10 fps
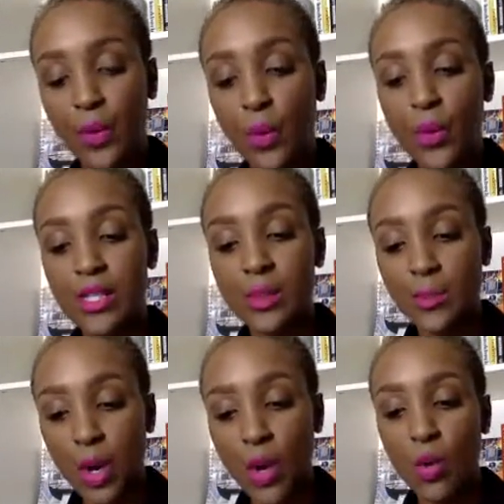we
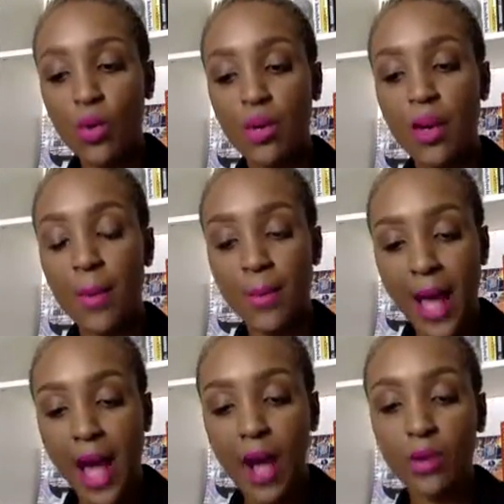spoke
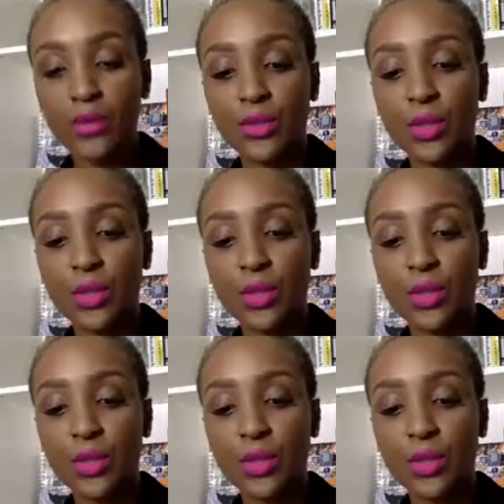about